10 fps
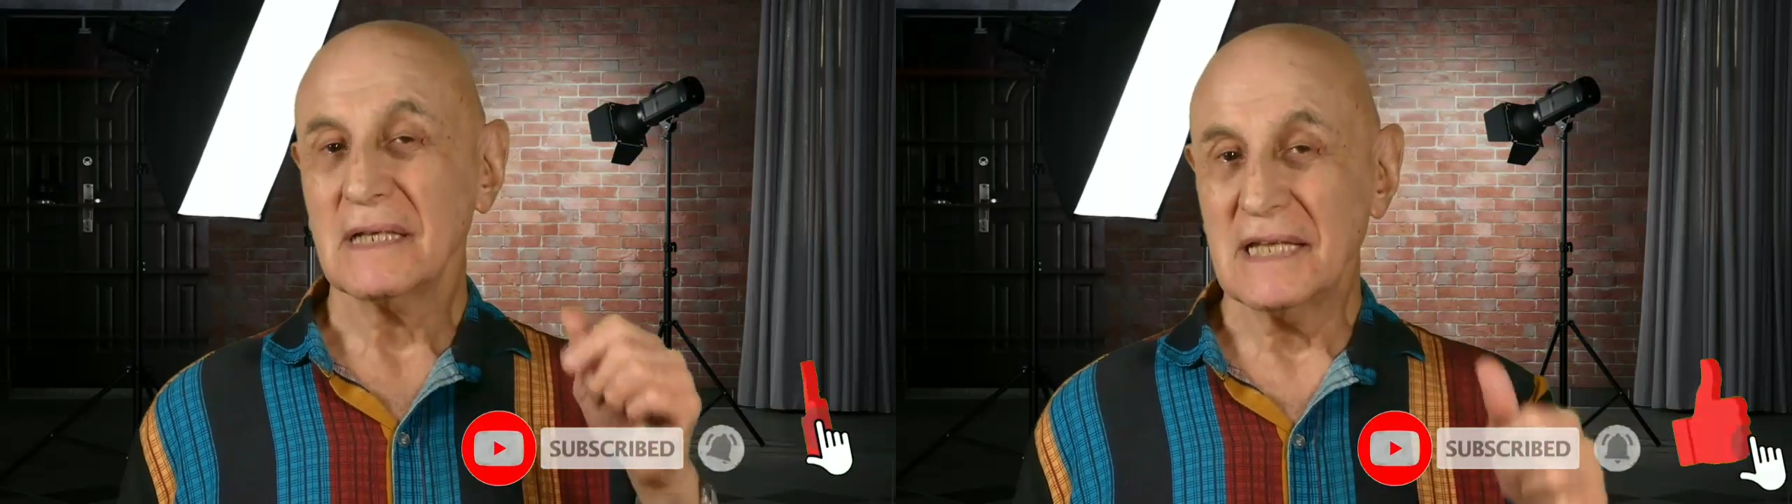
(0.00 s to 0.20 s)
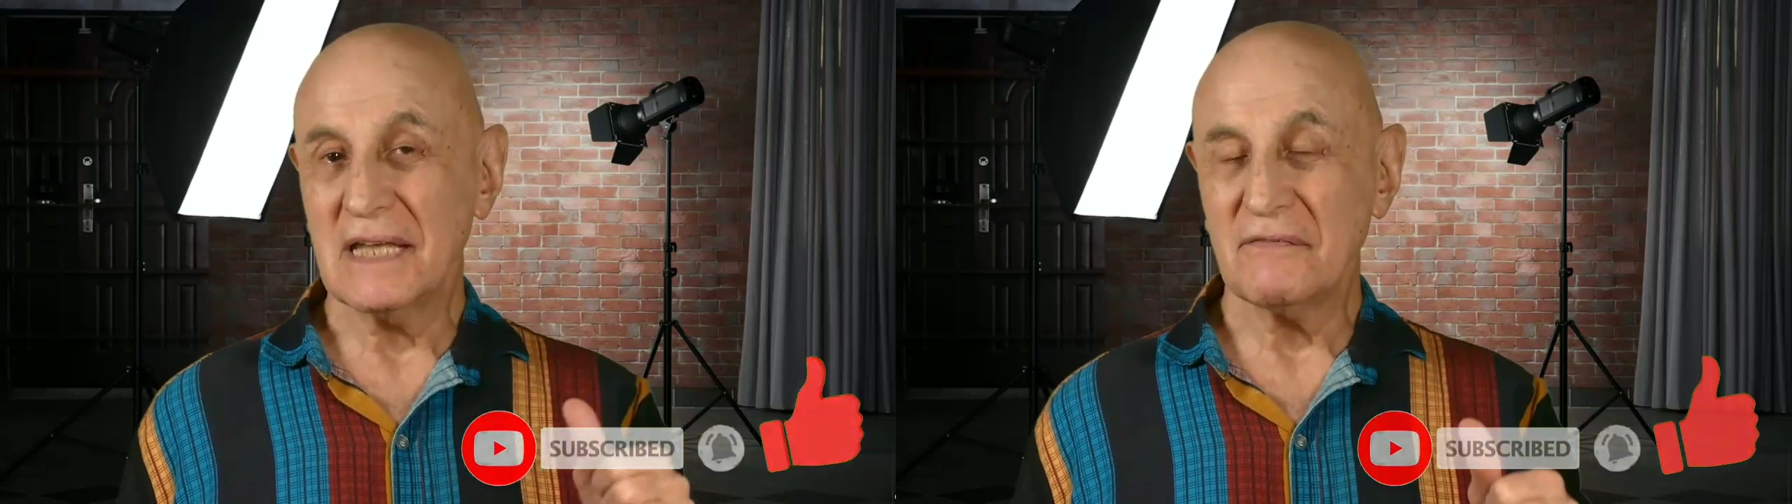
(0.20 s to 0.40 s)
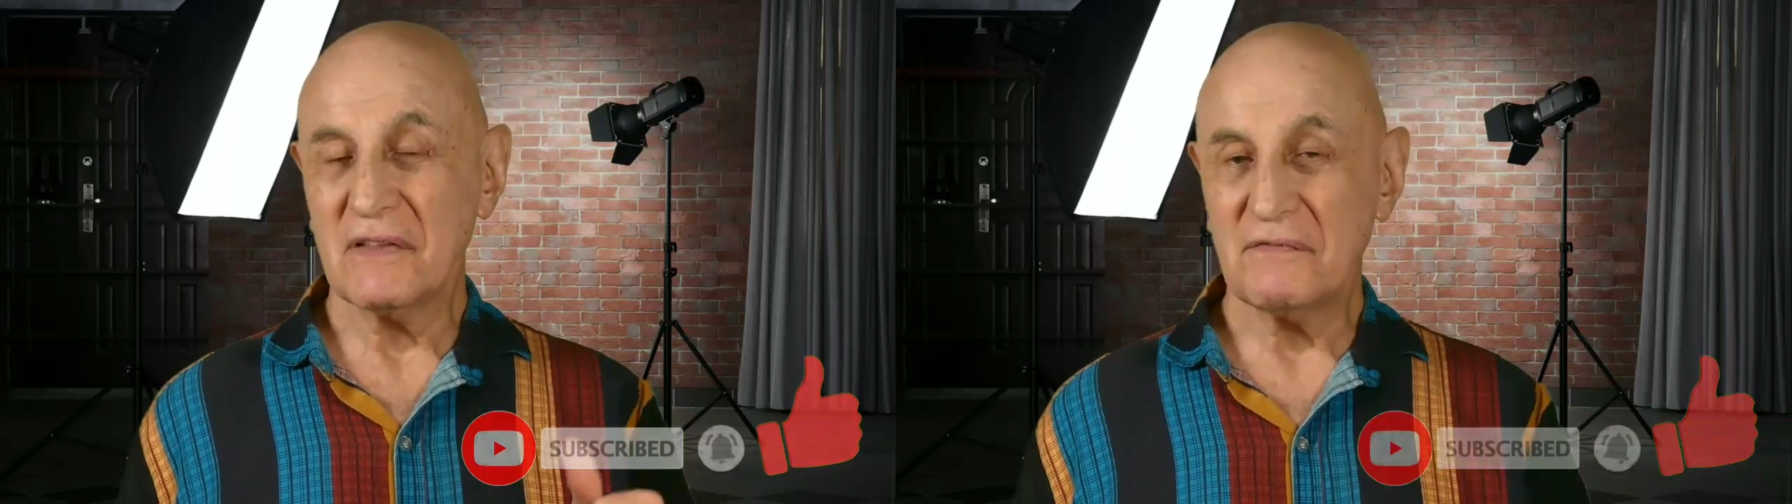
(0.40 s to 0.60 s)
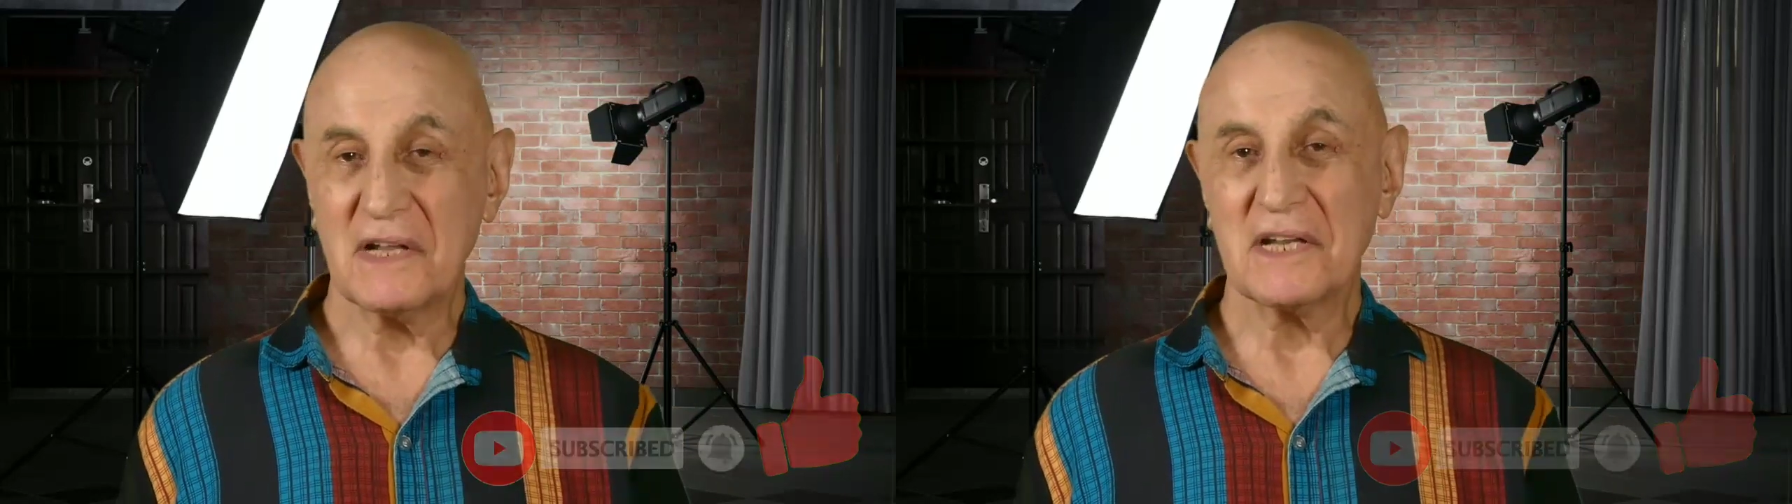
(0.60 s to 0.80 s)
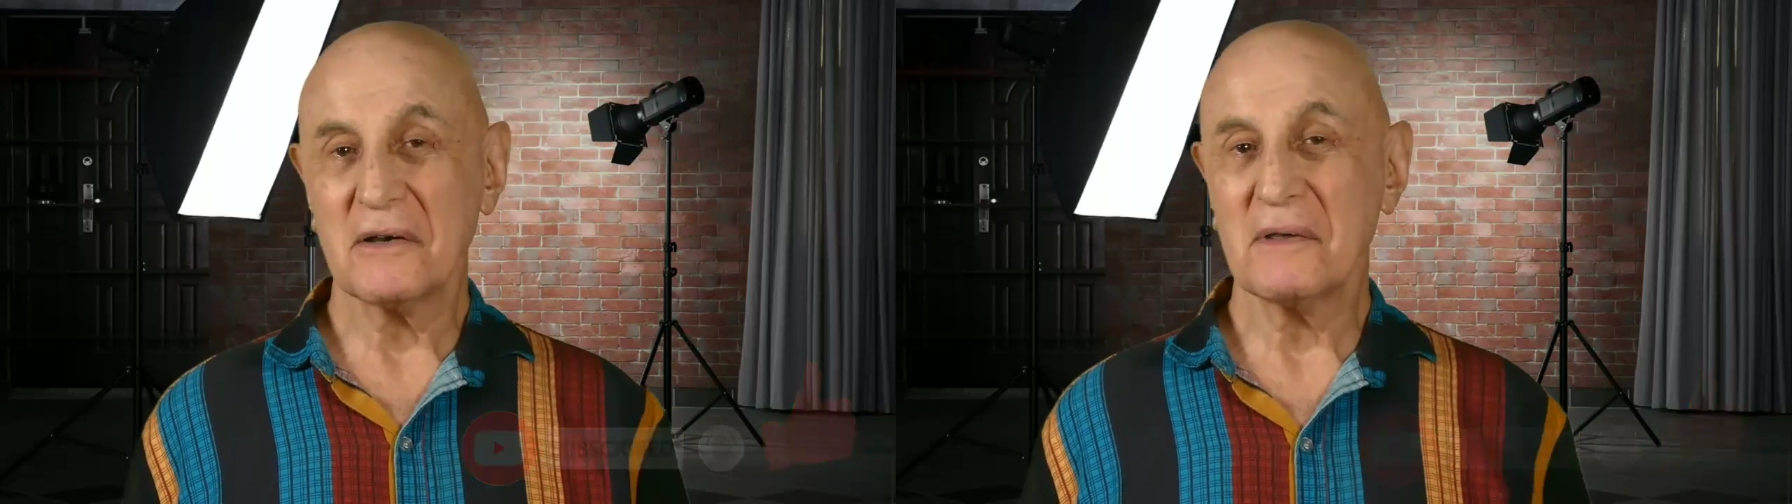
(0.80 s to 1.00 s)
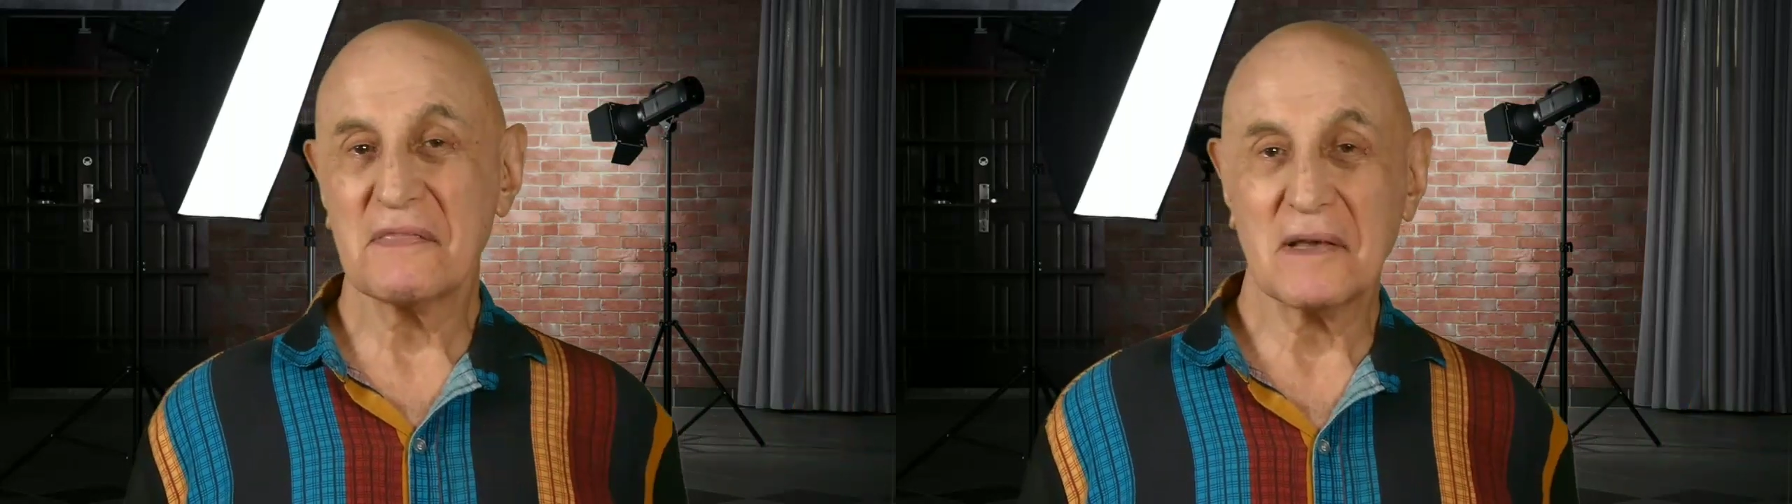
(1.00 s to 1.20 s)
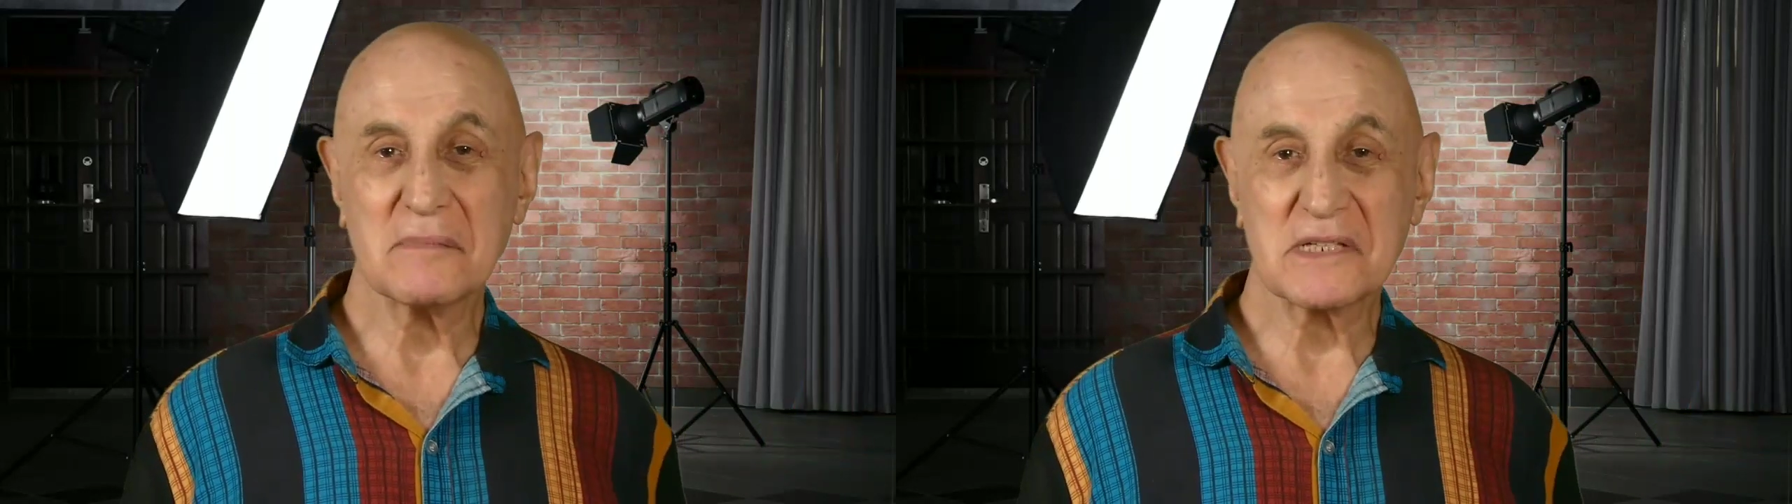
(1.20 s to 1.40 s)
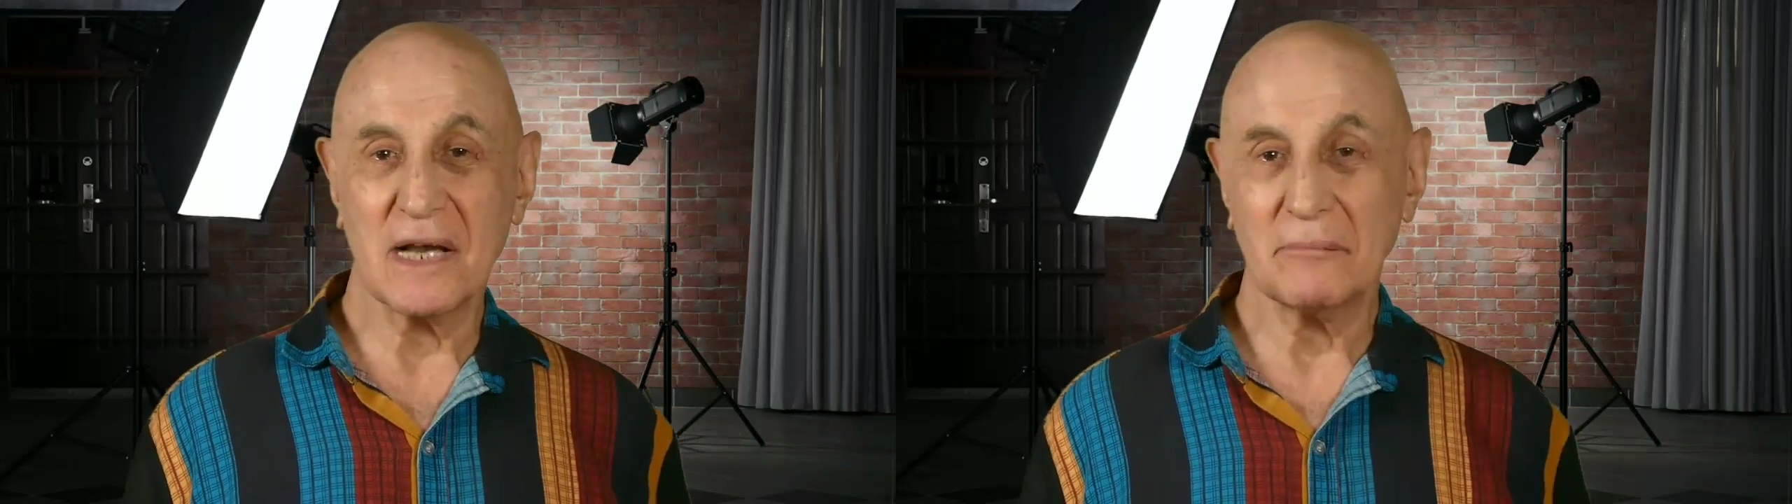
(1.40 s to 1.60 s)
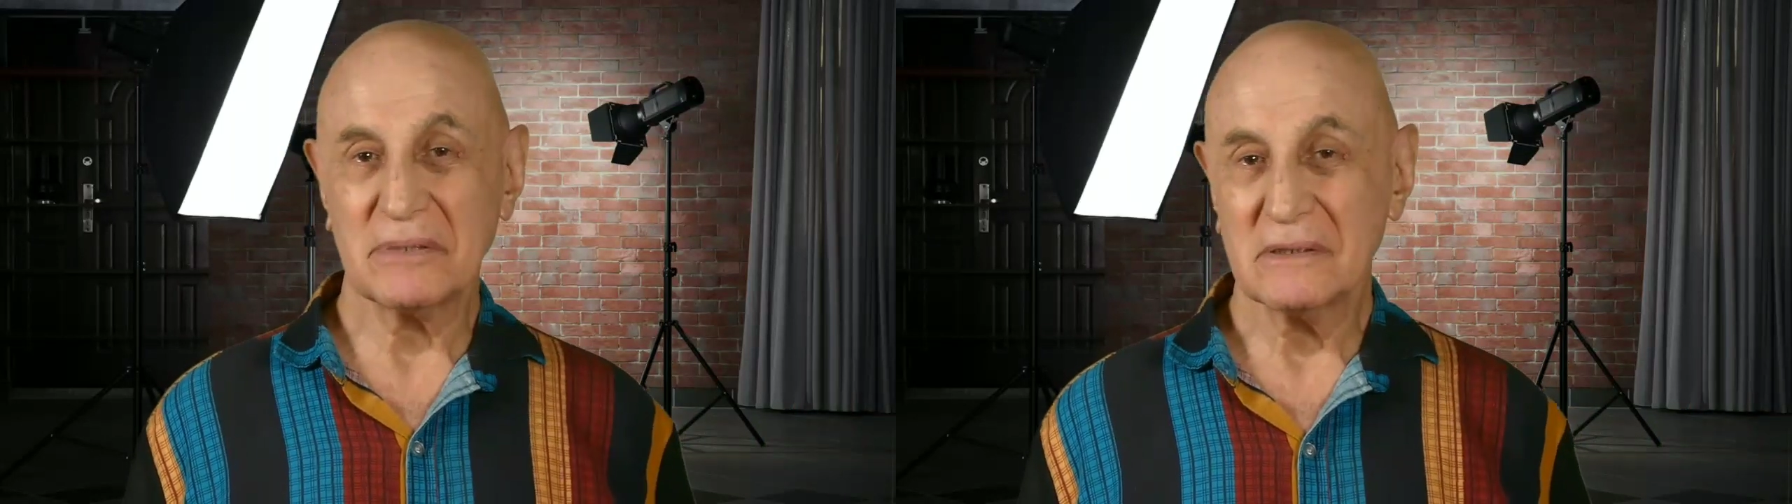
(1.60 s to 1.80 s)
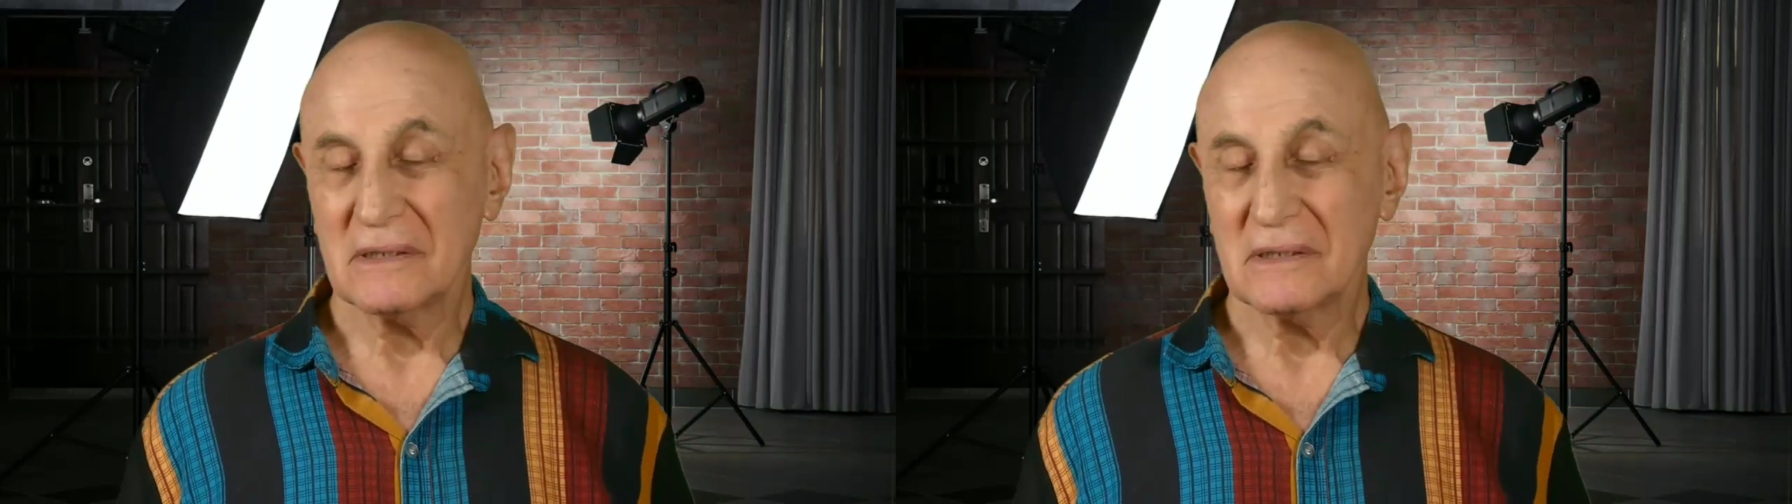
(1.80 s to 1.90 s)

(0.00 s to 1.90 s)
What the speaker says: give the video a thumbs up.